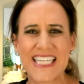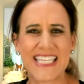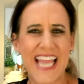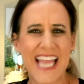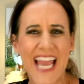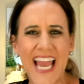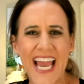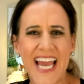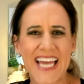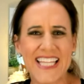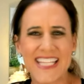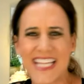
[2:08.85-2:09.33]

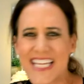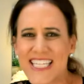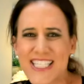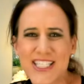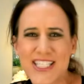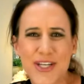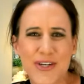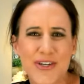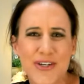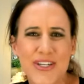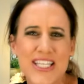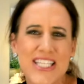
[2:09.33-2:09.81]
Yeah,
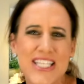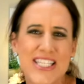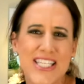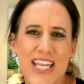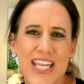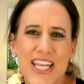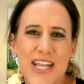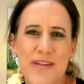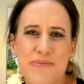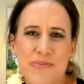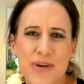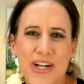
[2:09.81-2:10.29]
let's go to
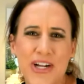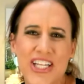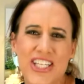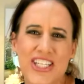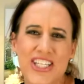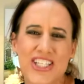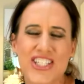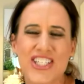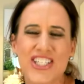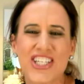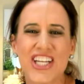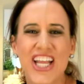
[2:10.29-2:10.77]
Sunday
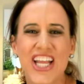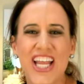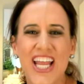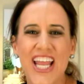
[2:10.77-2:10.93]
Brunch."